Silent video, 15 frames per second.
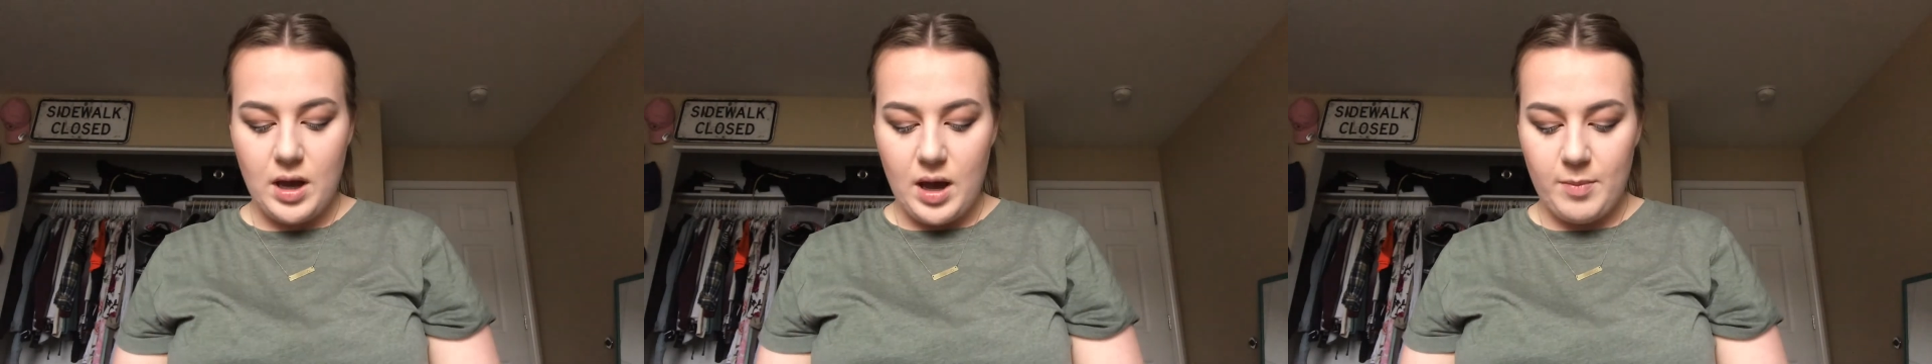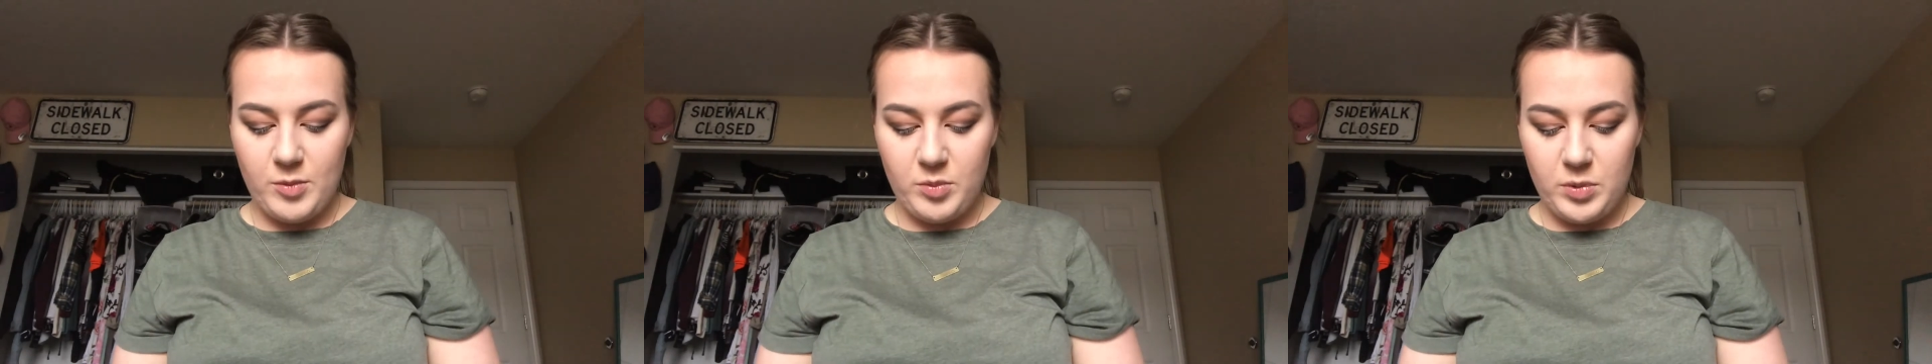
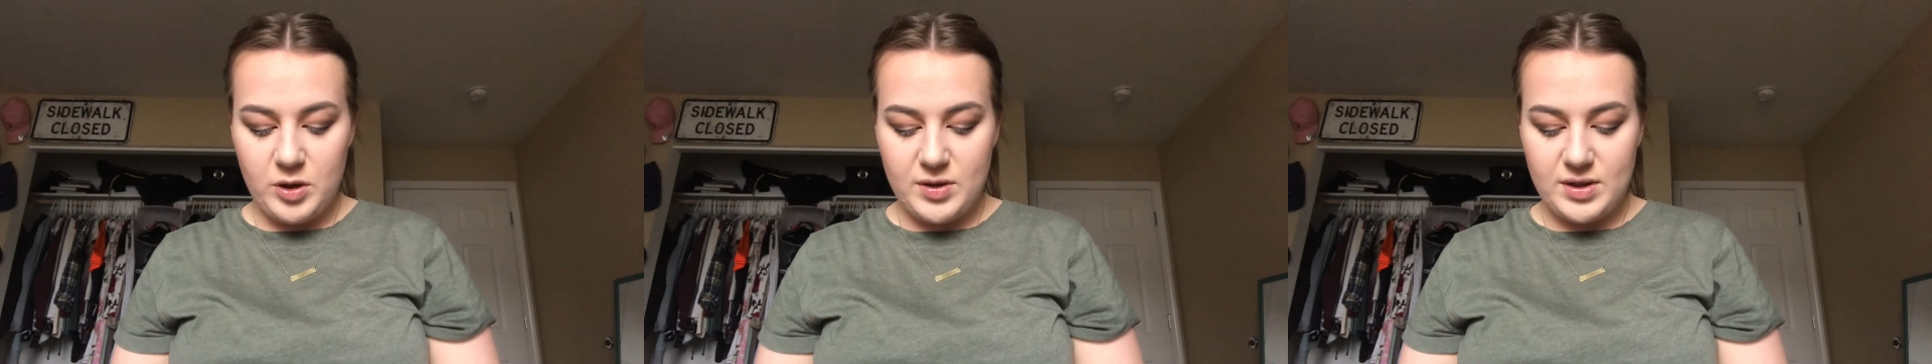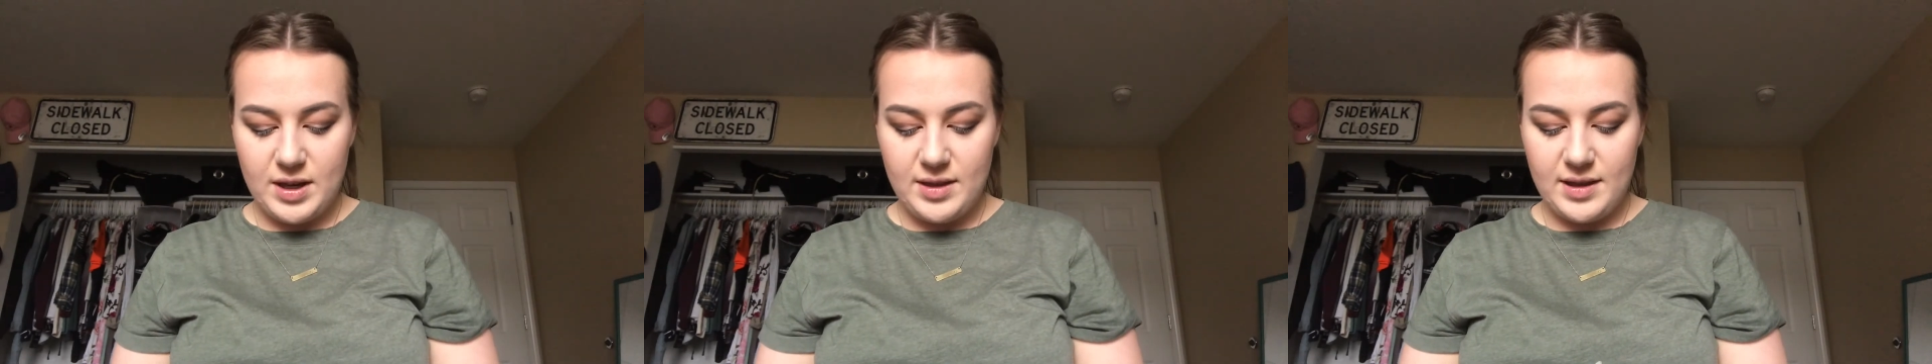I'm going to be
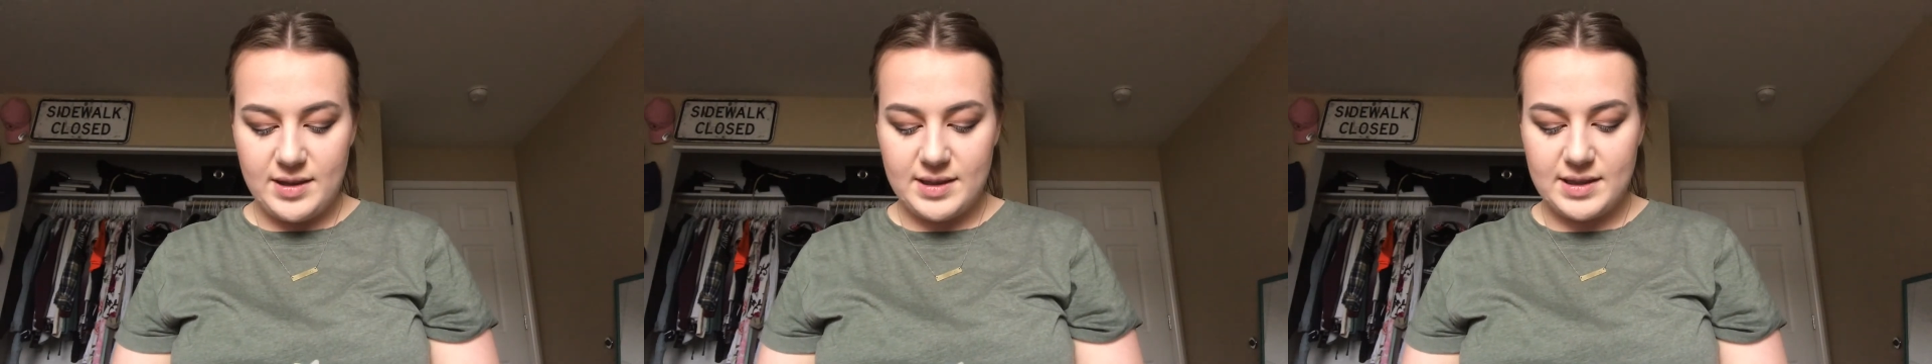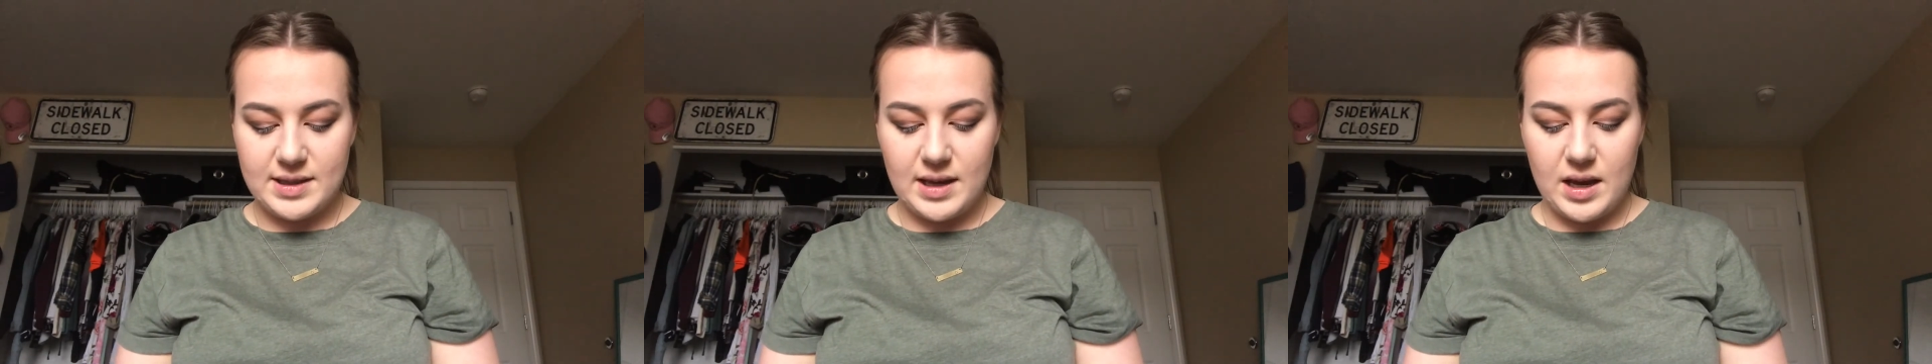using the
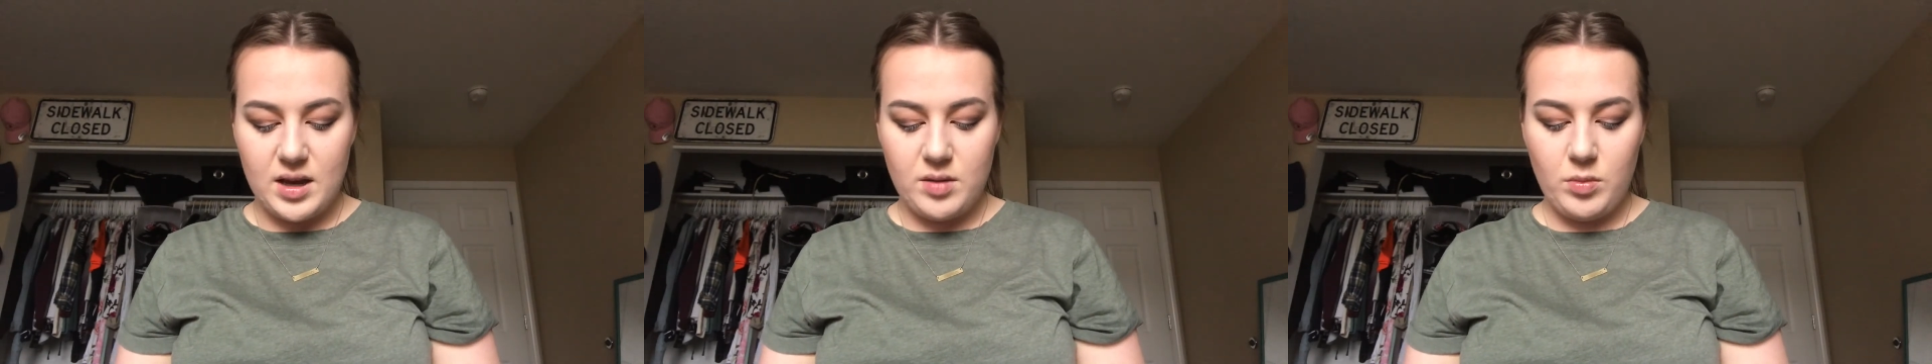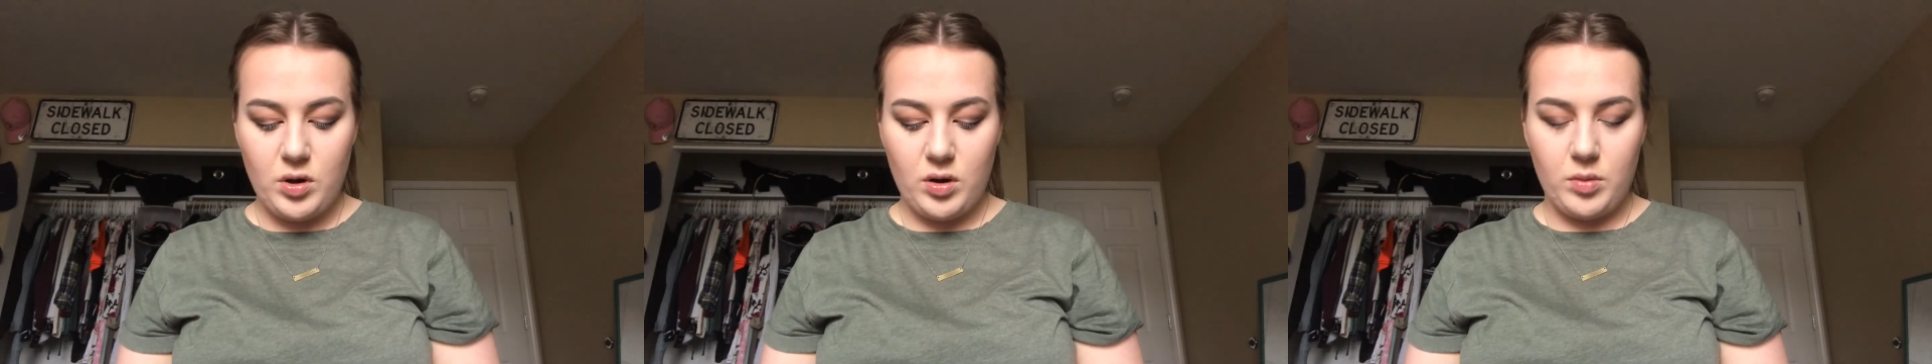
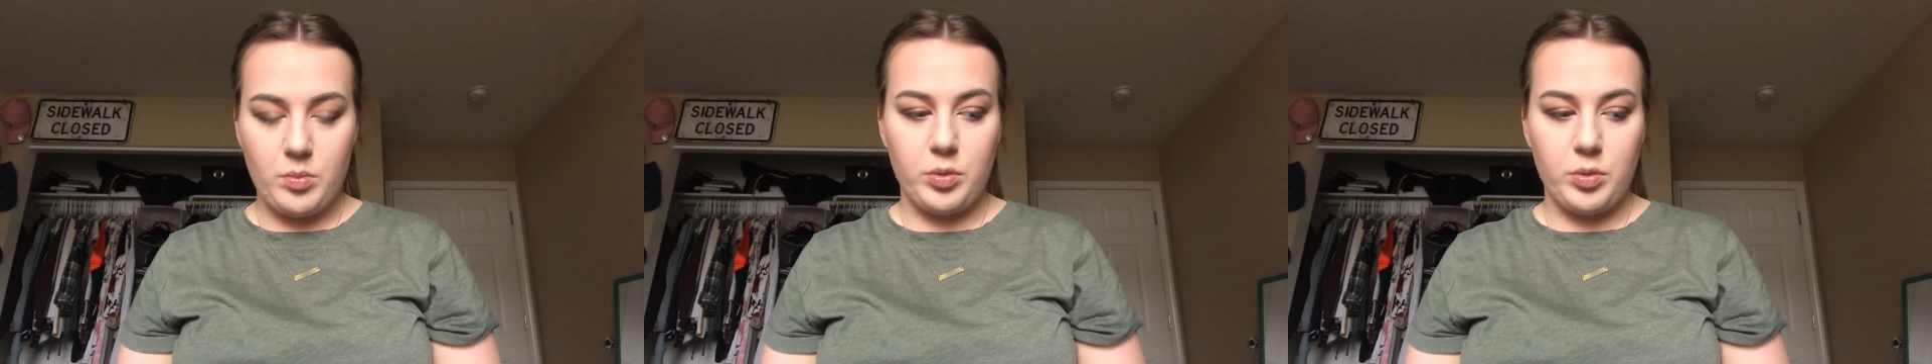same